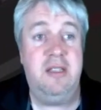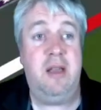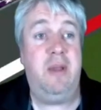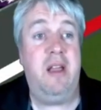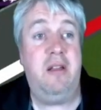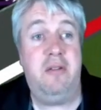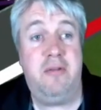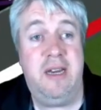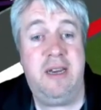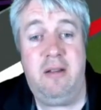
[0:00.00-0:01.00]
There we go,
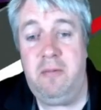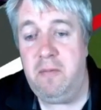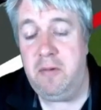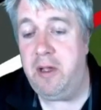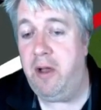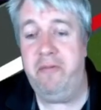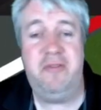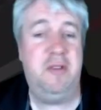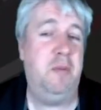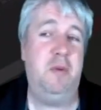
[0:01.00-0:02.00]
3-0.
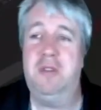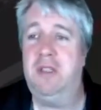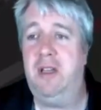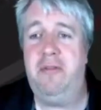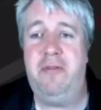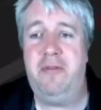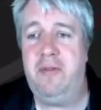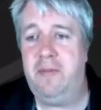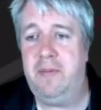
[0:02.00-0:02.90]
Comfortable stuff.